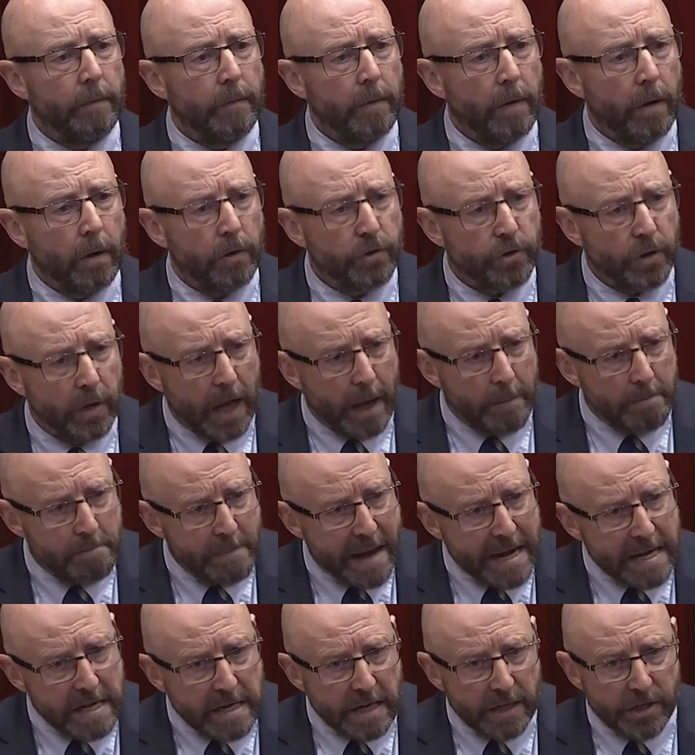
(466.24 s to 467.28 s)
or to
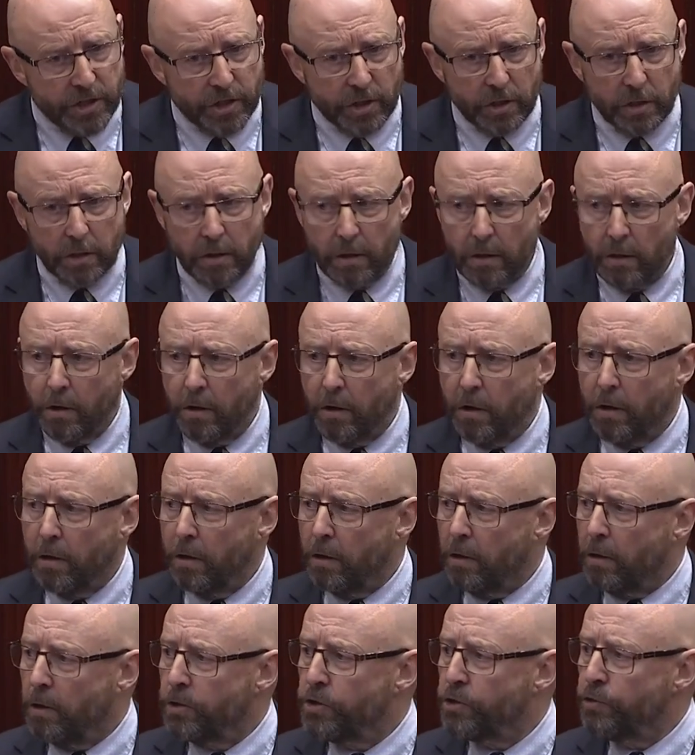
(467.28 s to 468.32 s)
amend it
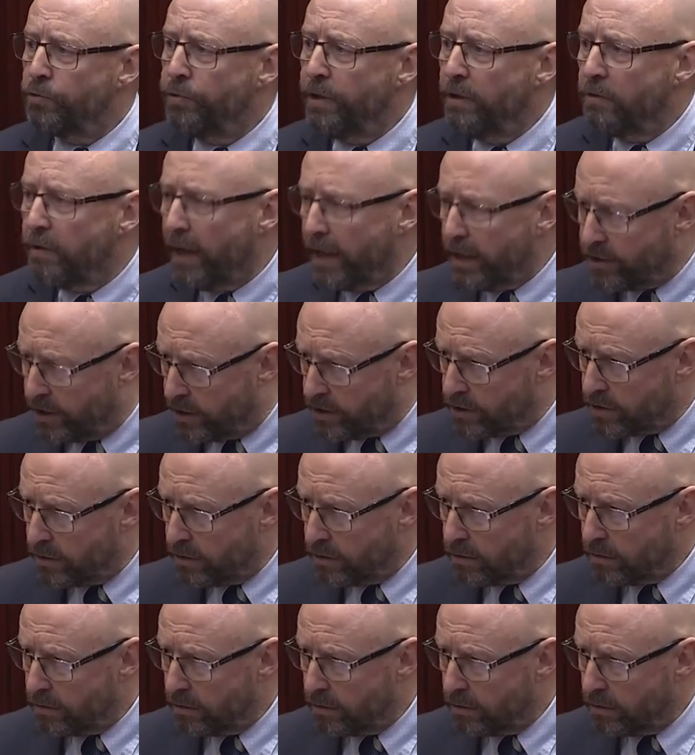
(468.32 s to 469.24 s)
or to rewrite it.